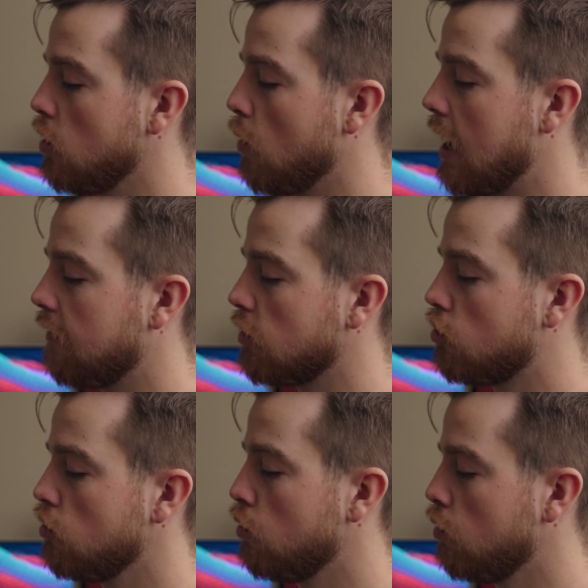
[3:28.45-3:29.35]
you have a
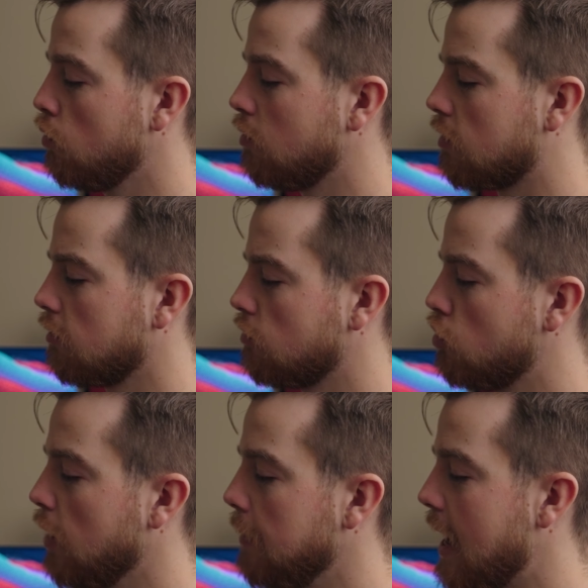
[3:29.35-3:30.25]

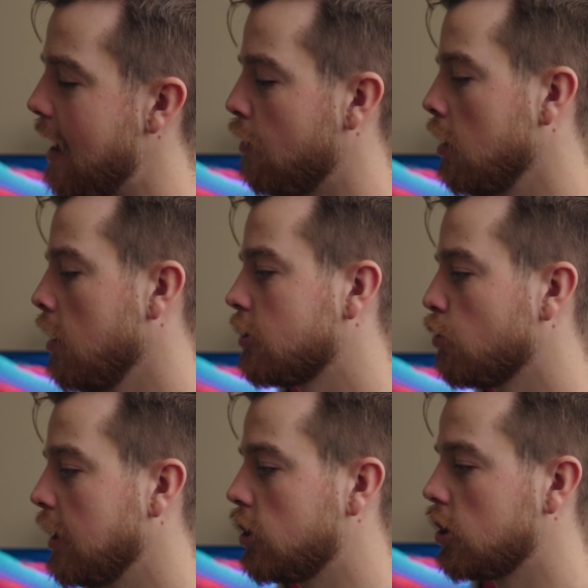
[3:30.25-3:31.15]
two-way power
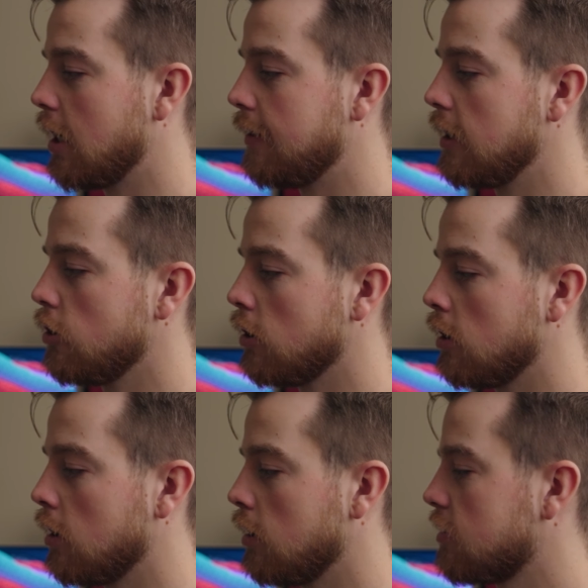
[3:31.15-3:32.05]
switch, and then
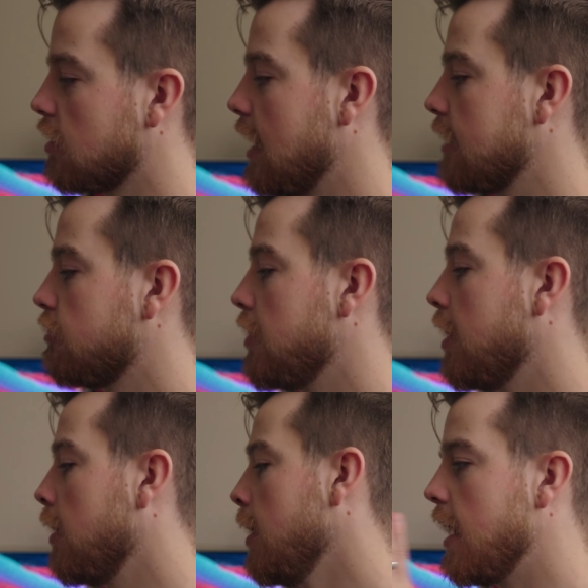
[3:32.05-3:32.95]
your selector here,